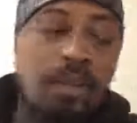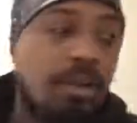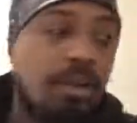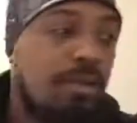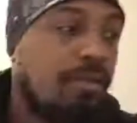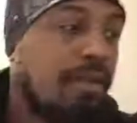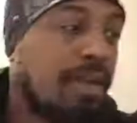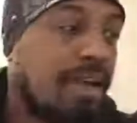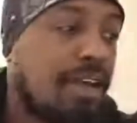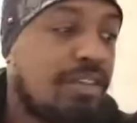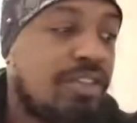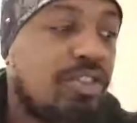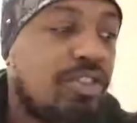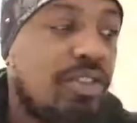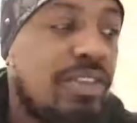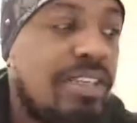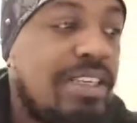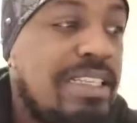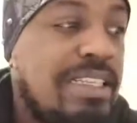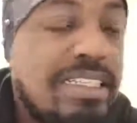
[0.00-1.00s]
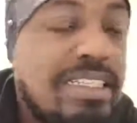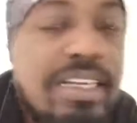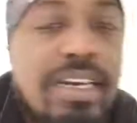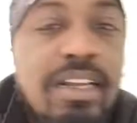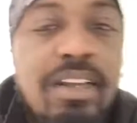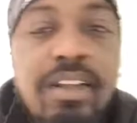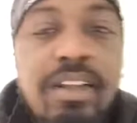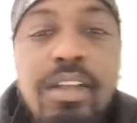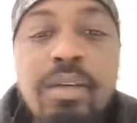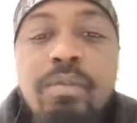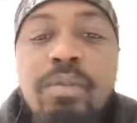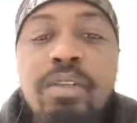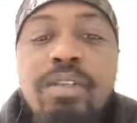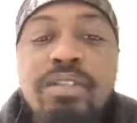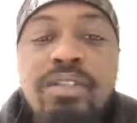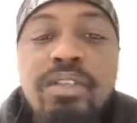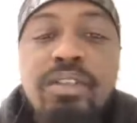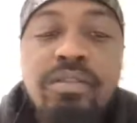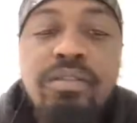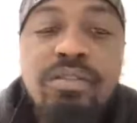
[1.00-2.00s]
Right. So he's telling them,
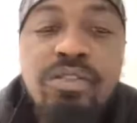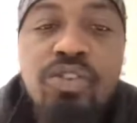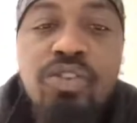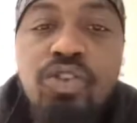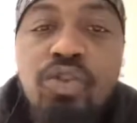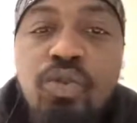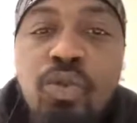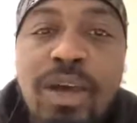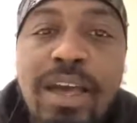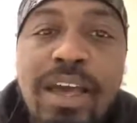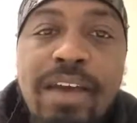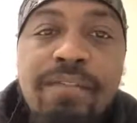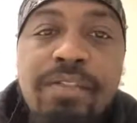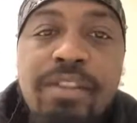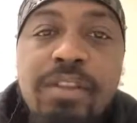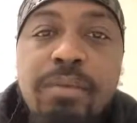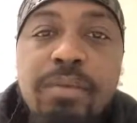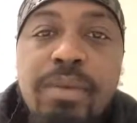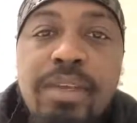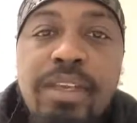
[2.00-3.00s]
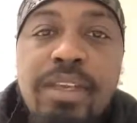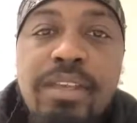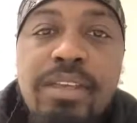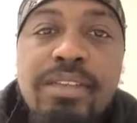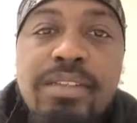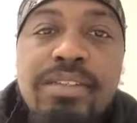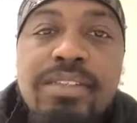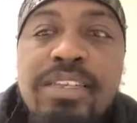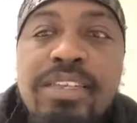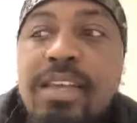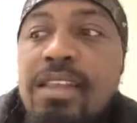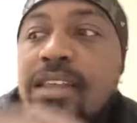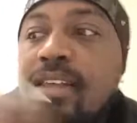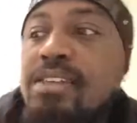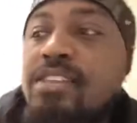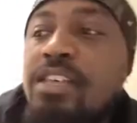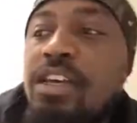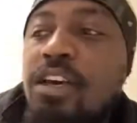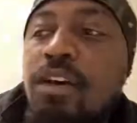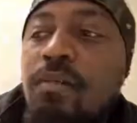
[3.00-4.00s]
listen, you have to be
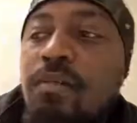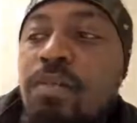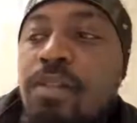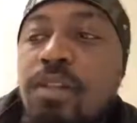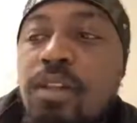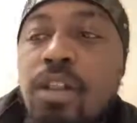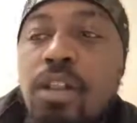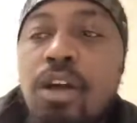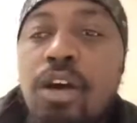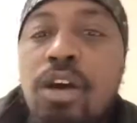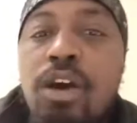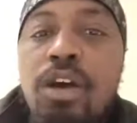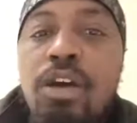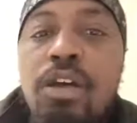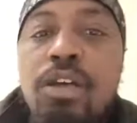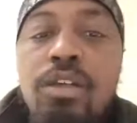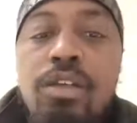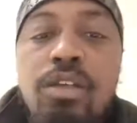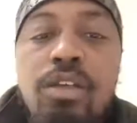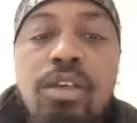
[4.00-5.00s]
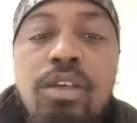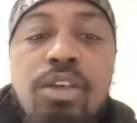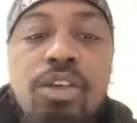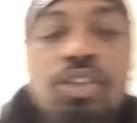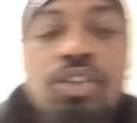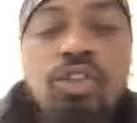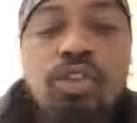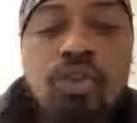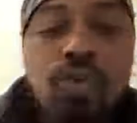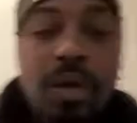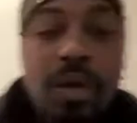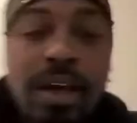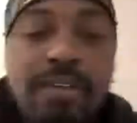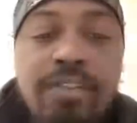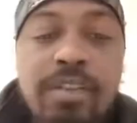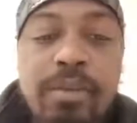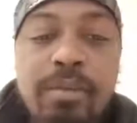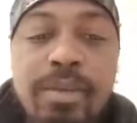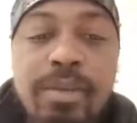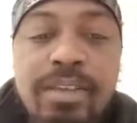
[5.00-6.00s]
zealous of the law. You have
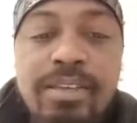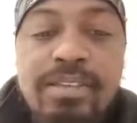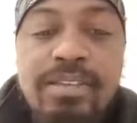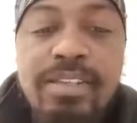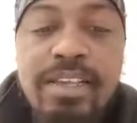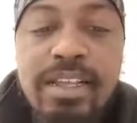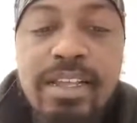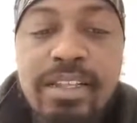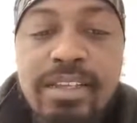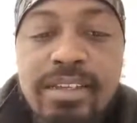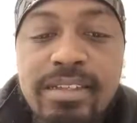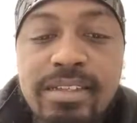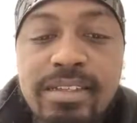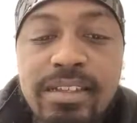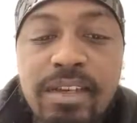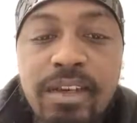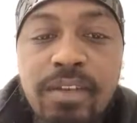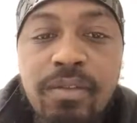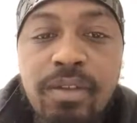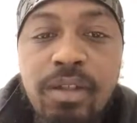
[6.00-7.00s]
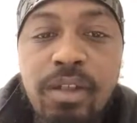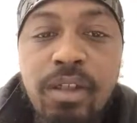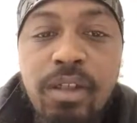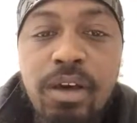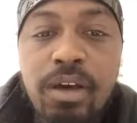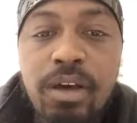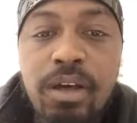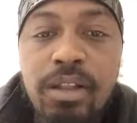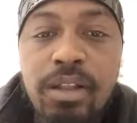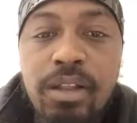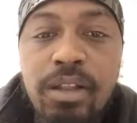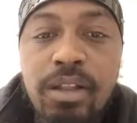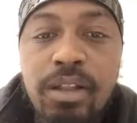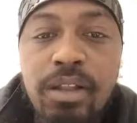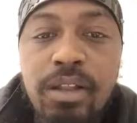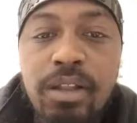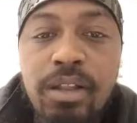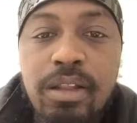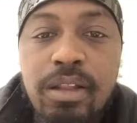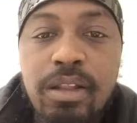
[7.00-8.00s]
to be zealous of the law like
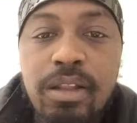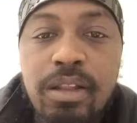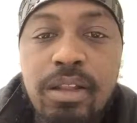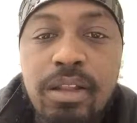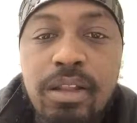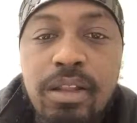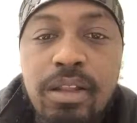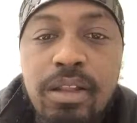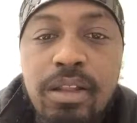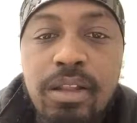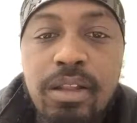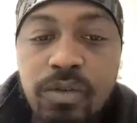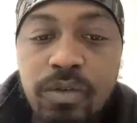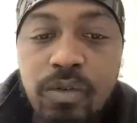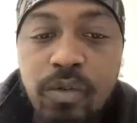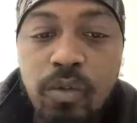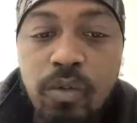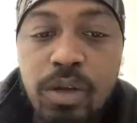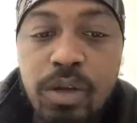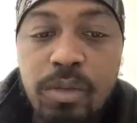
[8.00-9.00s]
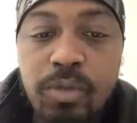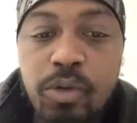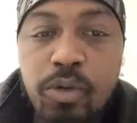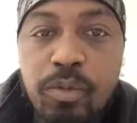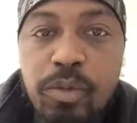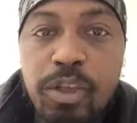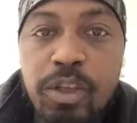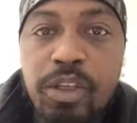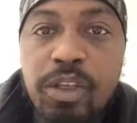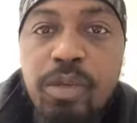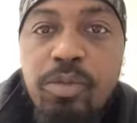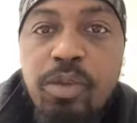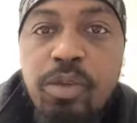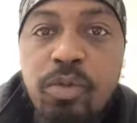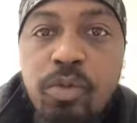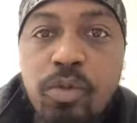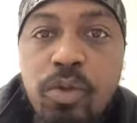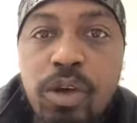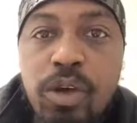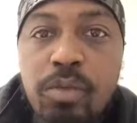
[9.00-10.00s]
your fathers. One moment. Give
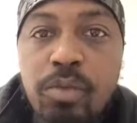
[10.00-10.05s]
me one